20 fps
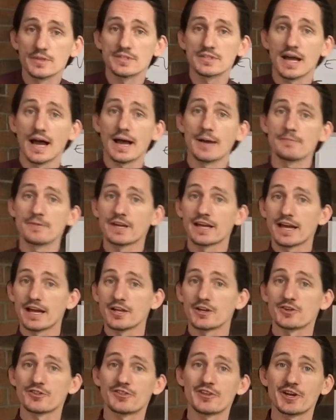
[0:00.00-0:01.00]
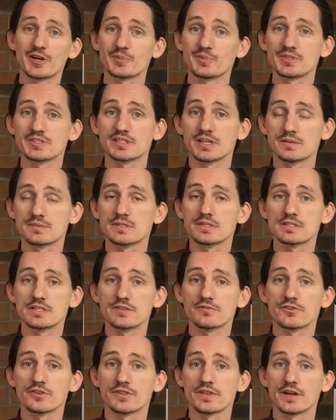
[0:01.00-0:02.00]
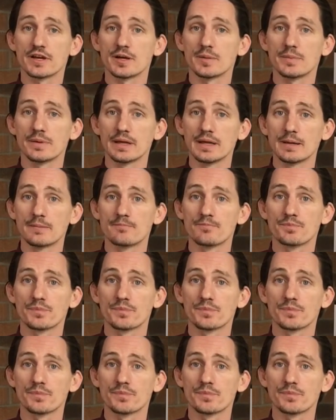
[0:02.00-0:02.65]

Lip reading: I'm the guy your therapist comes to see for therapy.